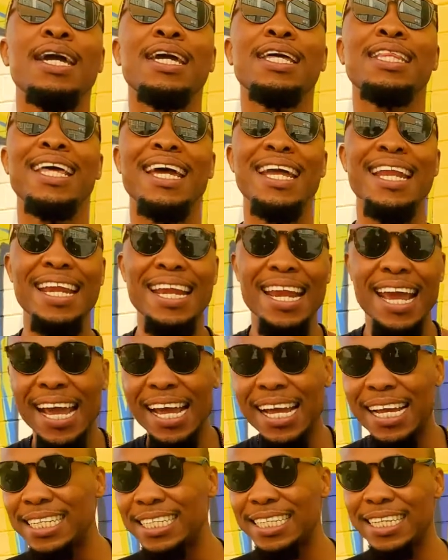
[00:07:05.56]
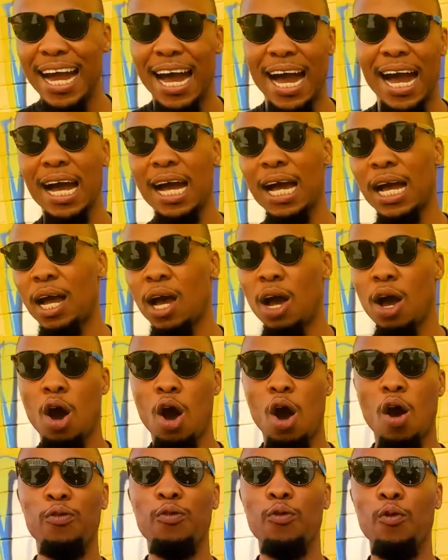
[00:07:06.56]
the nature
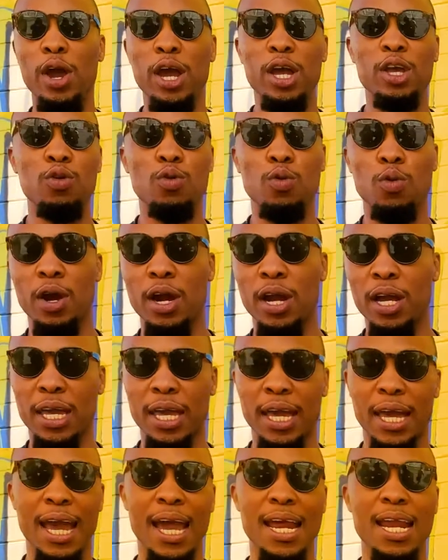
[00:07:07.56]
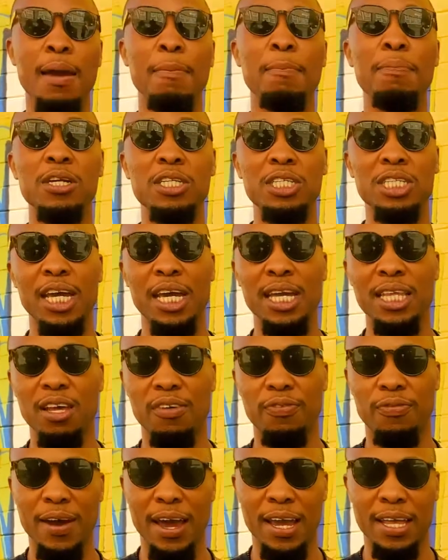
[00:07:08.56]
of where you're working. And I appreciate the
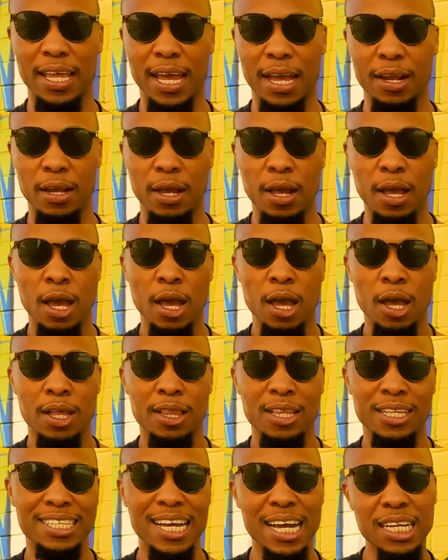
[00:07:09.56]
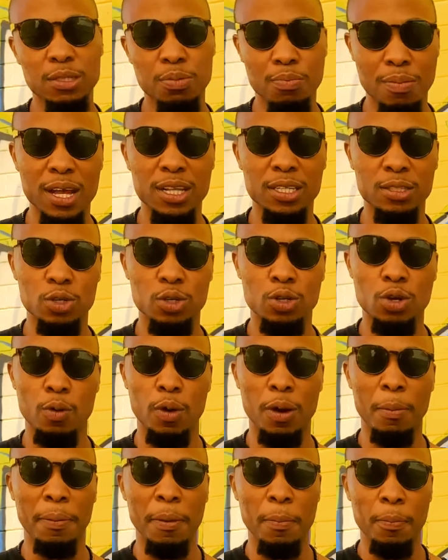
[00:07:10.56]
fact that such months, you know,
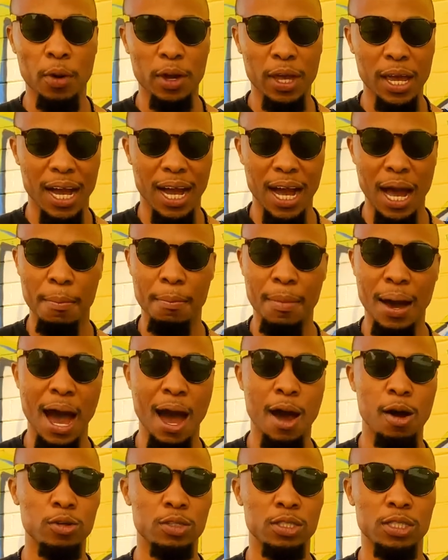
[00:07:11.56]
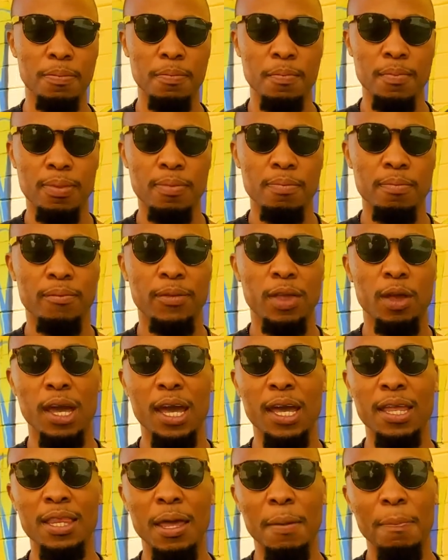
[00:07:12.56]
when people can come out
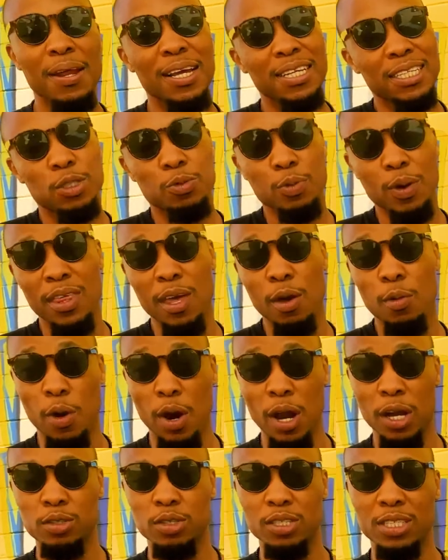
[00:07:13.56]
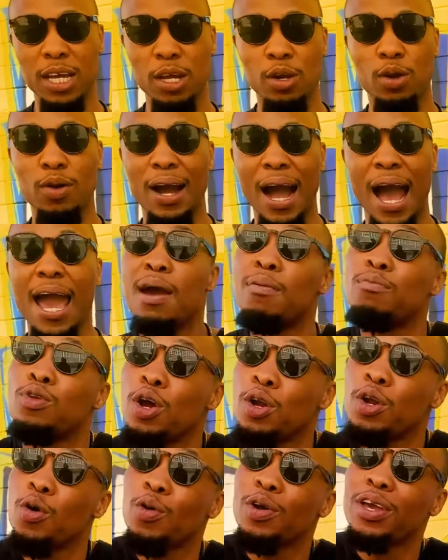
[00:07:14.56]
in the places where they work to say, look, I am
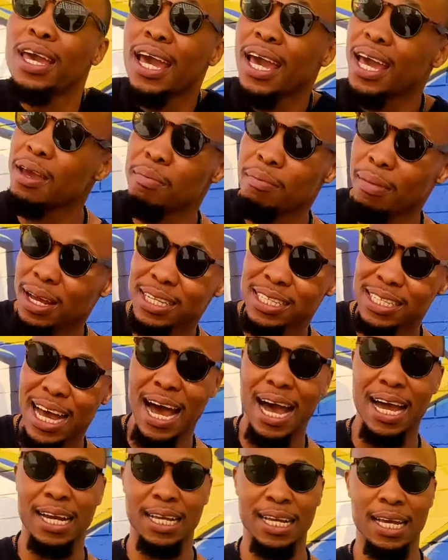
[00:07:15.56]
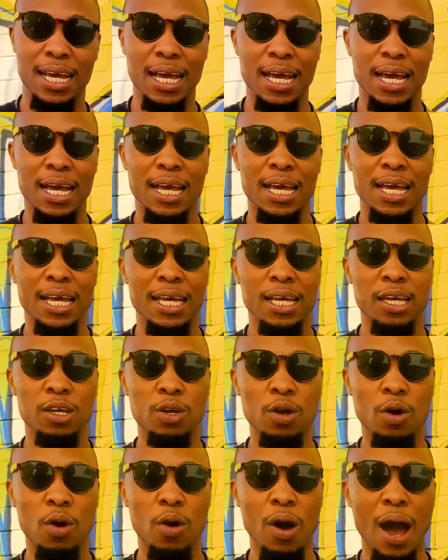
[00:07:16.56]
not okay mentally, you
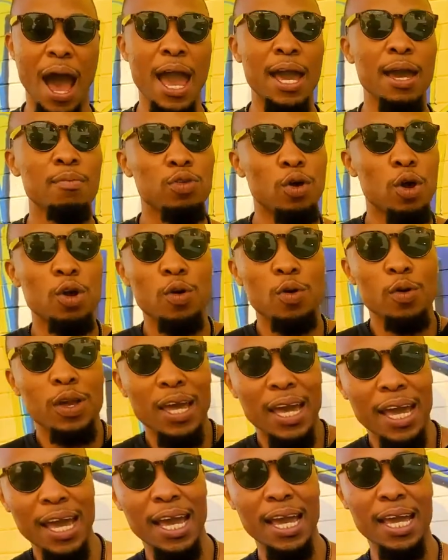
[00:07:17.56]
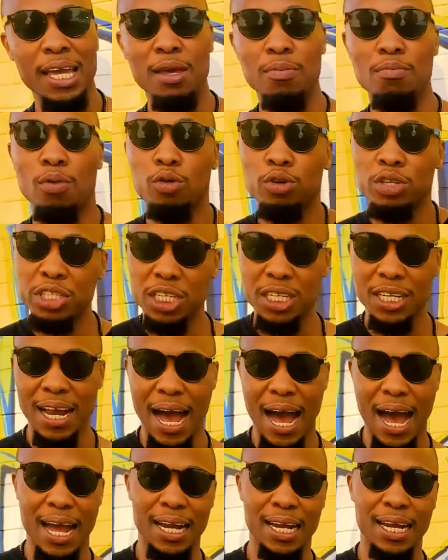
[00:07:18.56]
know, I am not okay
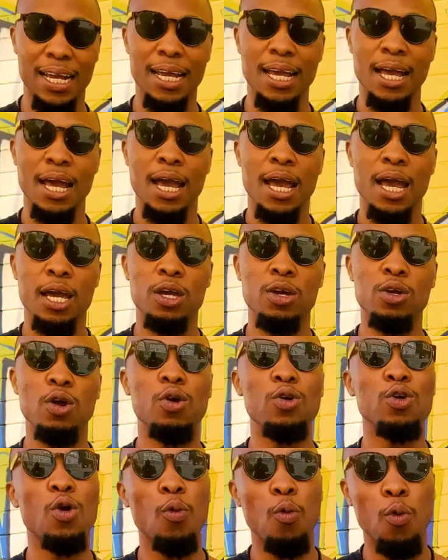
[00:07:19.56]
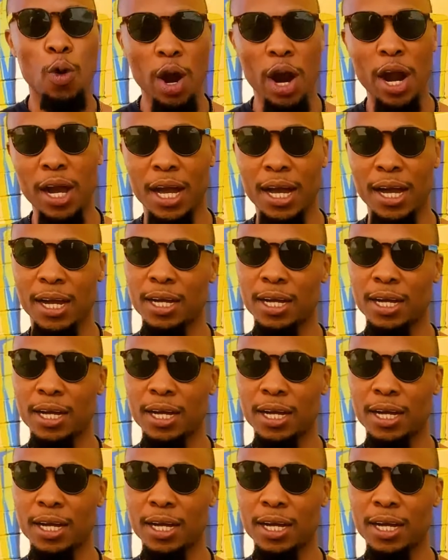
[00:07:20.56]
emotionally. You know, your work